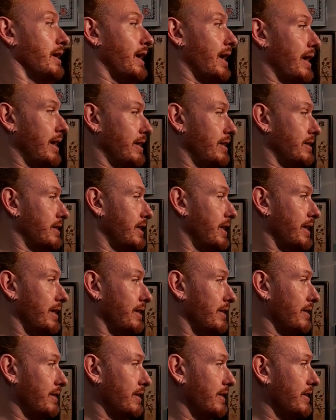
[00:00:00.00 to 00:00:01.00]
And,
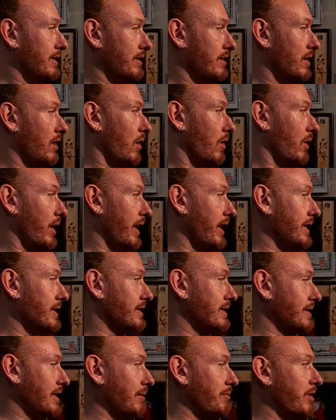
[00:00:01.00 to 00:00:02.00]
you know, and it's
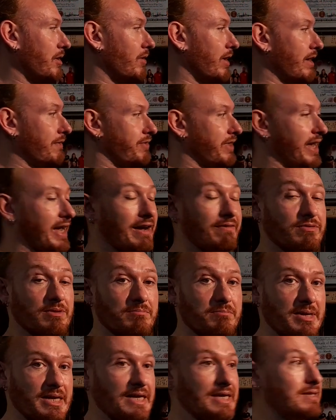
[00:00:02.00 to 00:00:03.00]
the same thing, right? If they have the
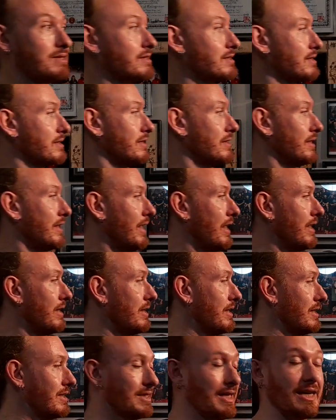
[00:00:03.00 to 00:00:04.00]
means and
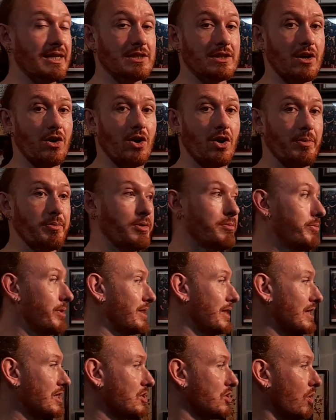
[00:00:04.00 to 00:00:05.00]
the intent to harm you, but
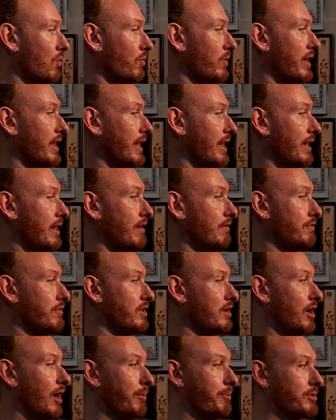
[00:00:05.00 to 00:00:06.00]
they don't have
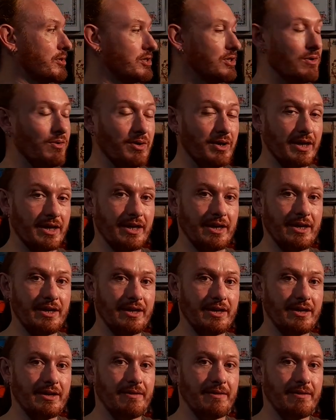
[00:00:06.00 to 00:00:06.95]
the opportunity,